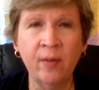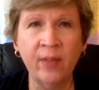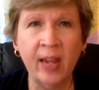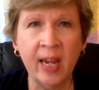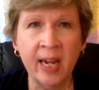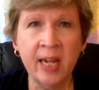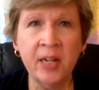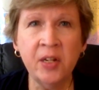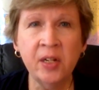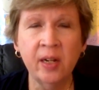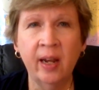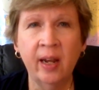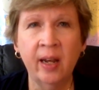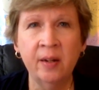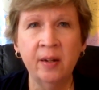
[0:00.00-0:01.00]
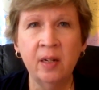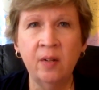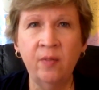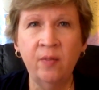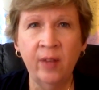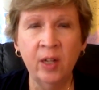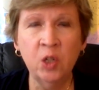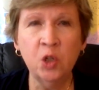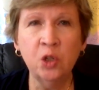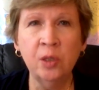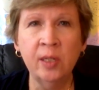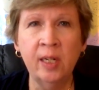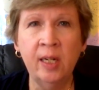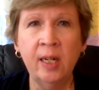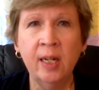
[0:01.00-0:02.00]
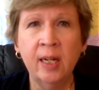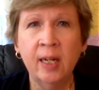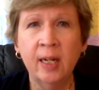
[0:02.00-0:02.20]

of eight. And eventually,